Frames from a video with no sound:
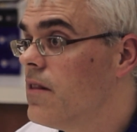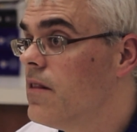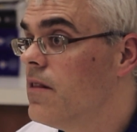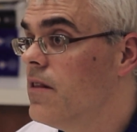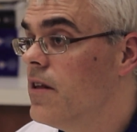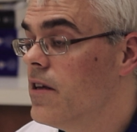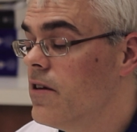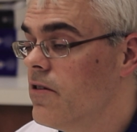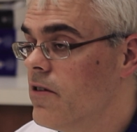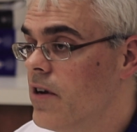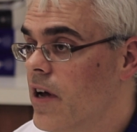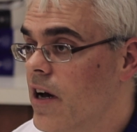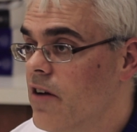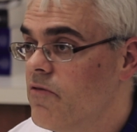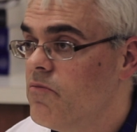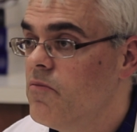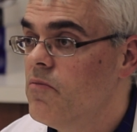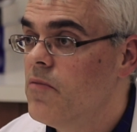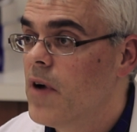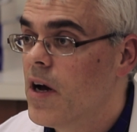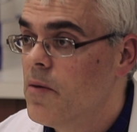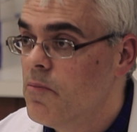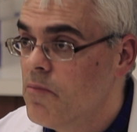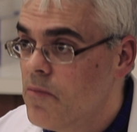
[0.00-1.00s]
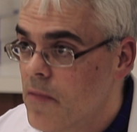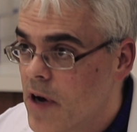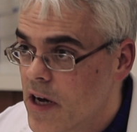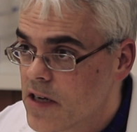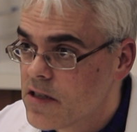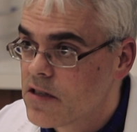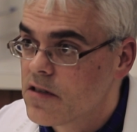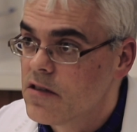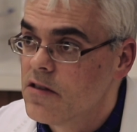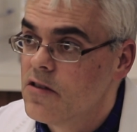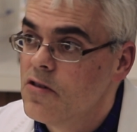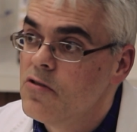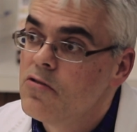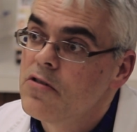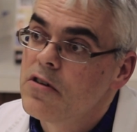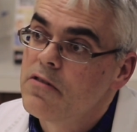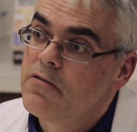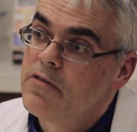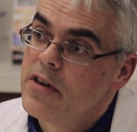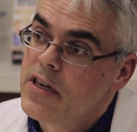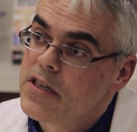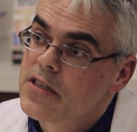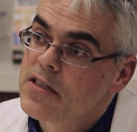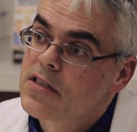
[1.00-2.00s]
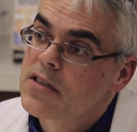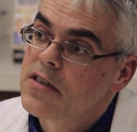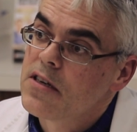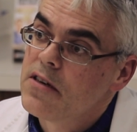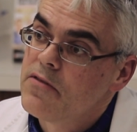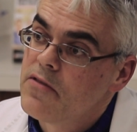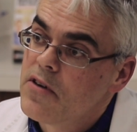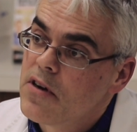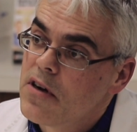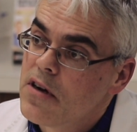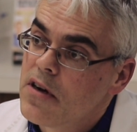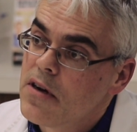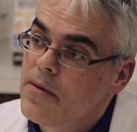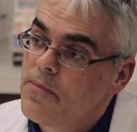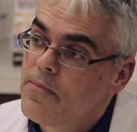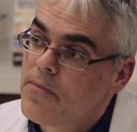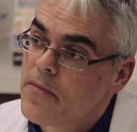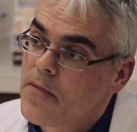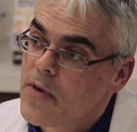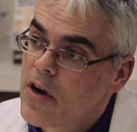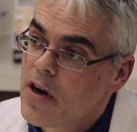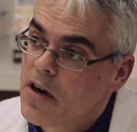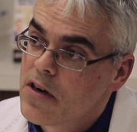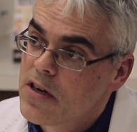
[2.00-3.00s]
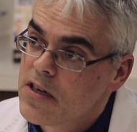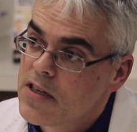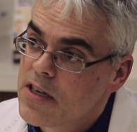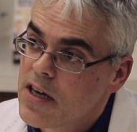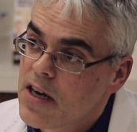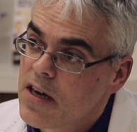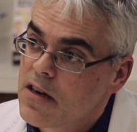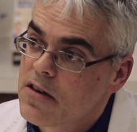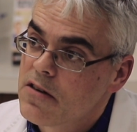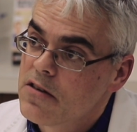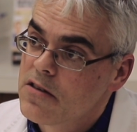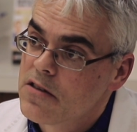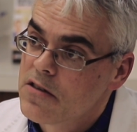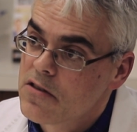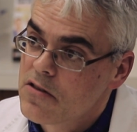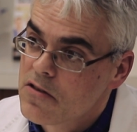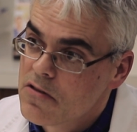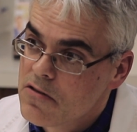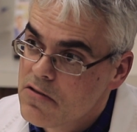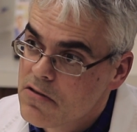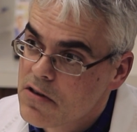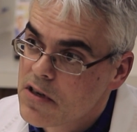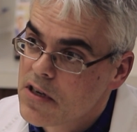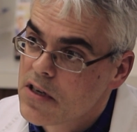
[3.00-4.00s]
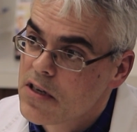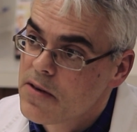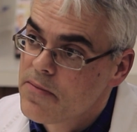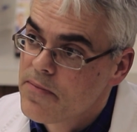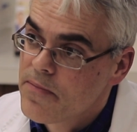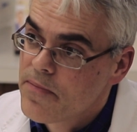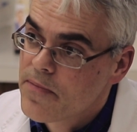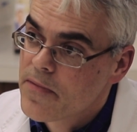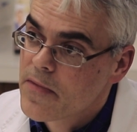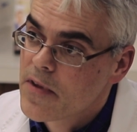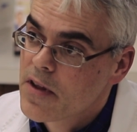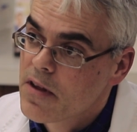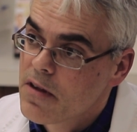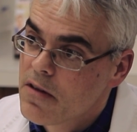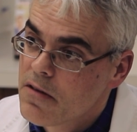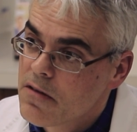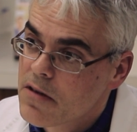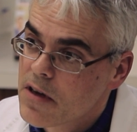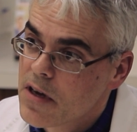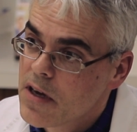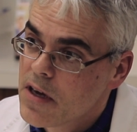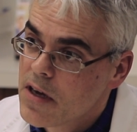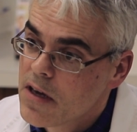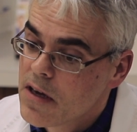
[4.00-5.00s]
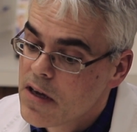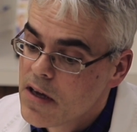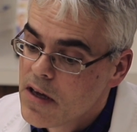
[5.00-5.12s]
that you'd have a much lower risk of a heart attack or stroke. Okay?